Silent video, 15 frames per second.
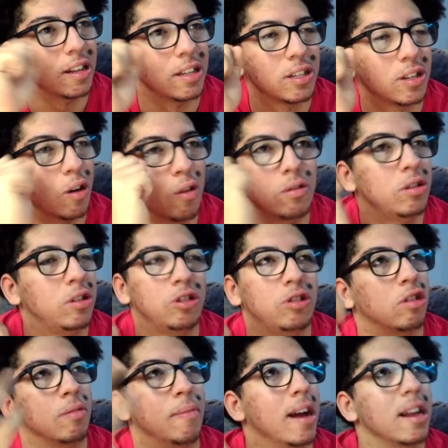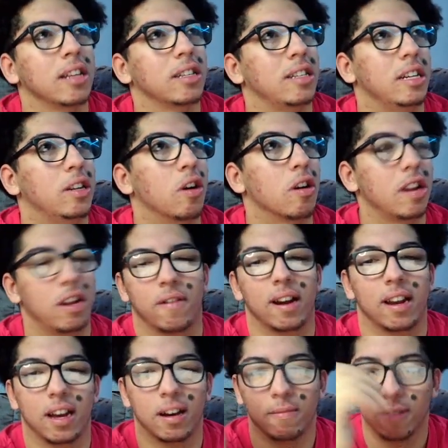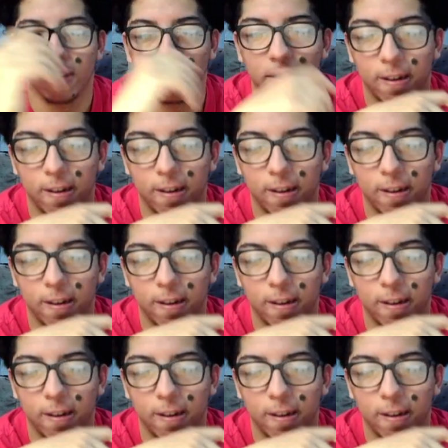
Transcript: so tremendously dirty right now, bro.